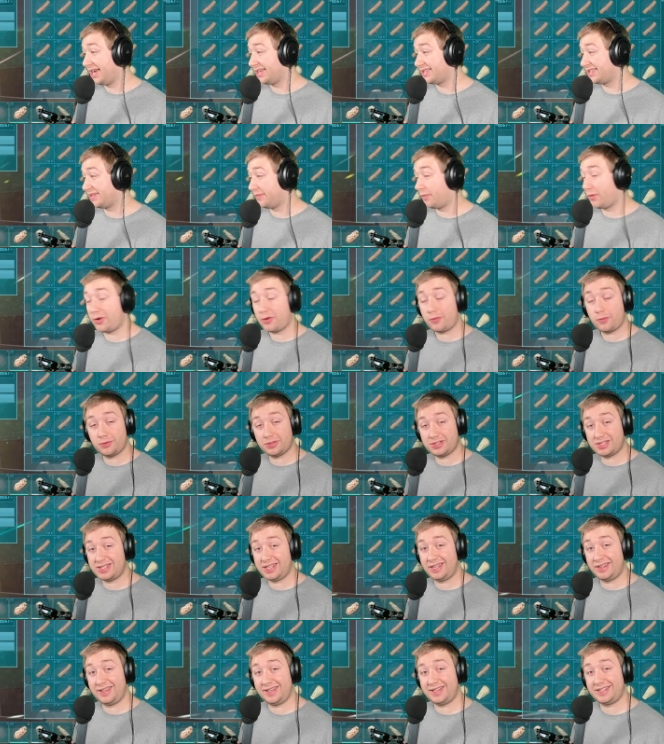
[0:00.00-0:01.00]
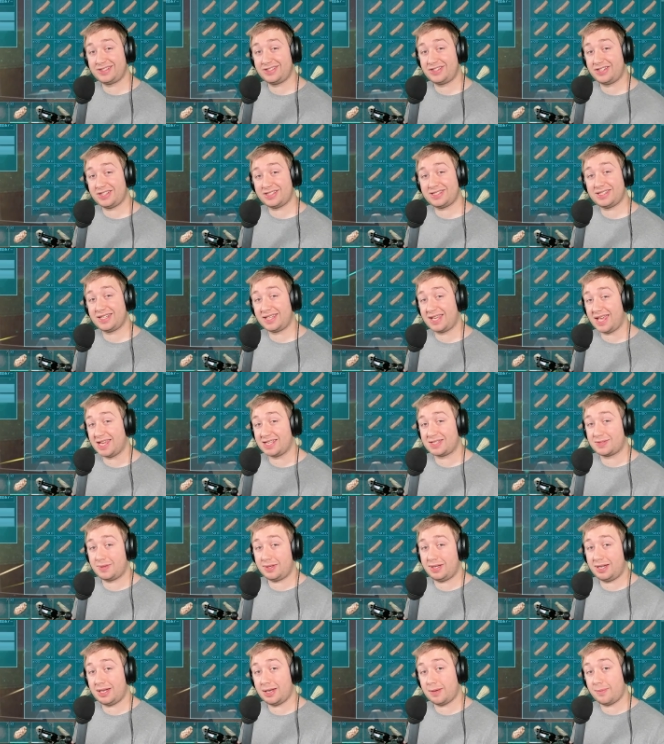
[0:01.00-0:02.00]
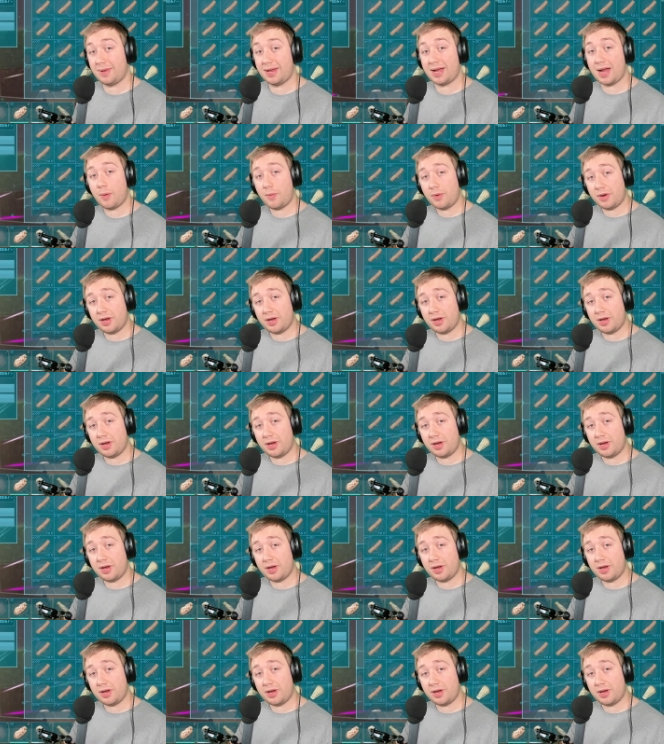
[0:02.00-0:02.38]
some more ceilings just in case we need them. And I